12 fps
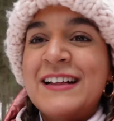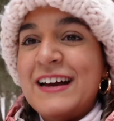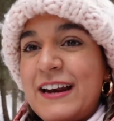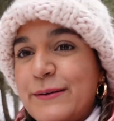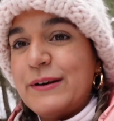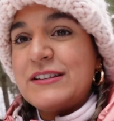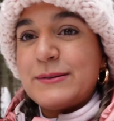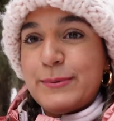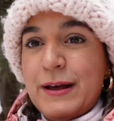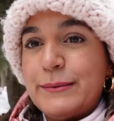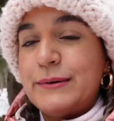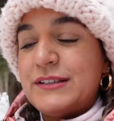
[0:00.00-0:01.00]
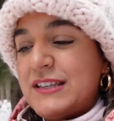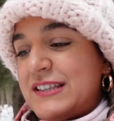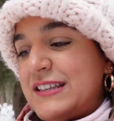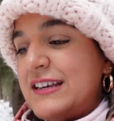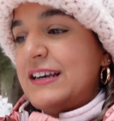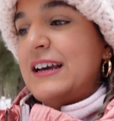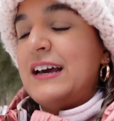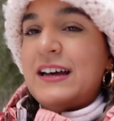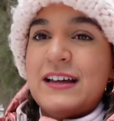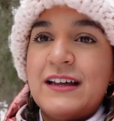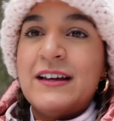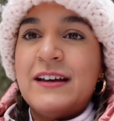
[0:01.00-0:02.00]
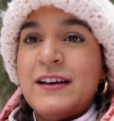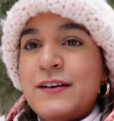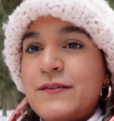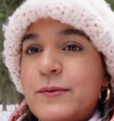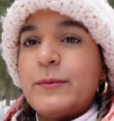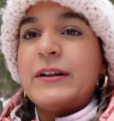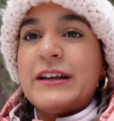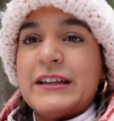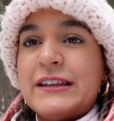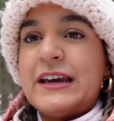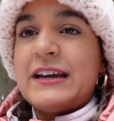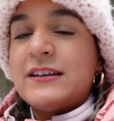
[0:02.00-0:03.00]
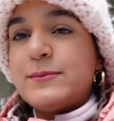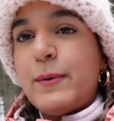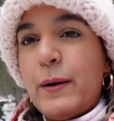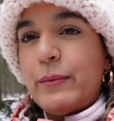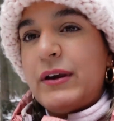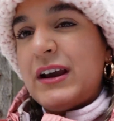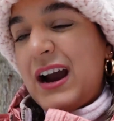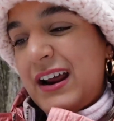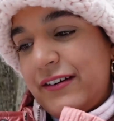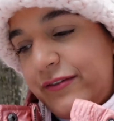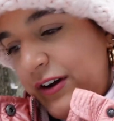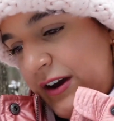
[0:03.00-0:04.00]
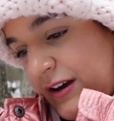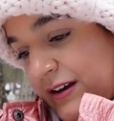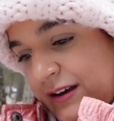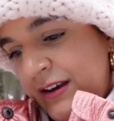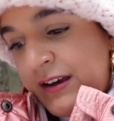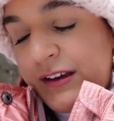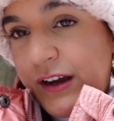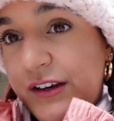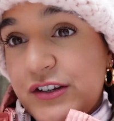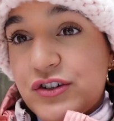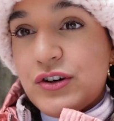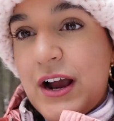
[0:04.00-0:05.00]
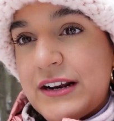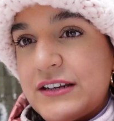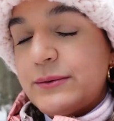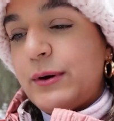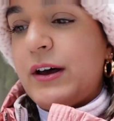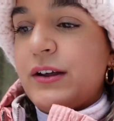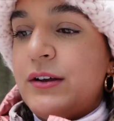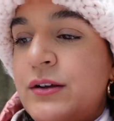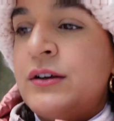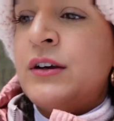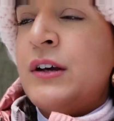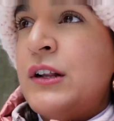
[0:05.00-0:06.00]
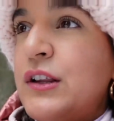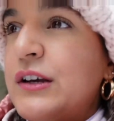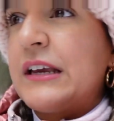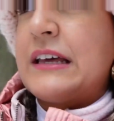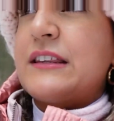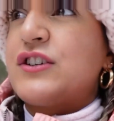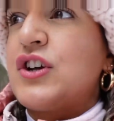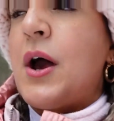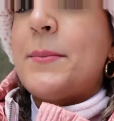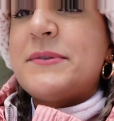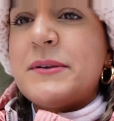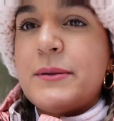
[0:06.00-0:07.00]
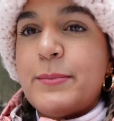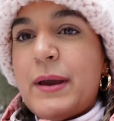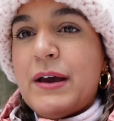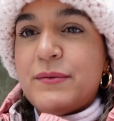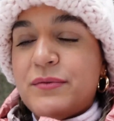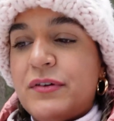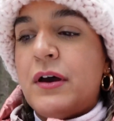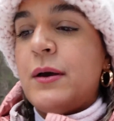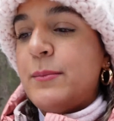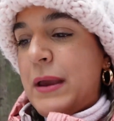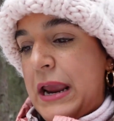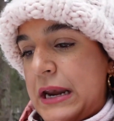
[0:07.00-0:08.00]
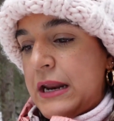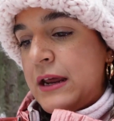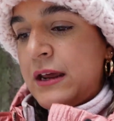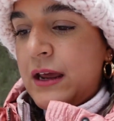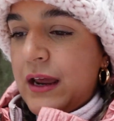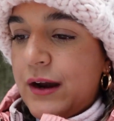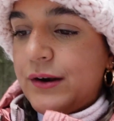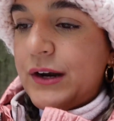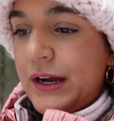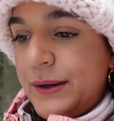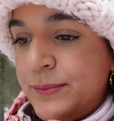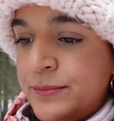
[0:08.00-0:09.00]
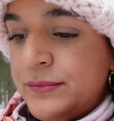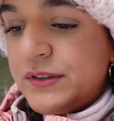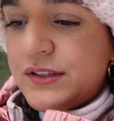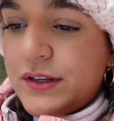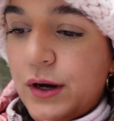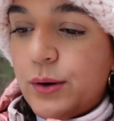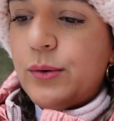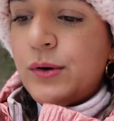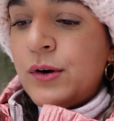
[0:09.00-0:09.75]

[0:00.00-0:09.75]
Anyways, the plan was to see Vermilion Lakes, but we kind of got distracted while looking at the shops in the Banff, main area. So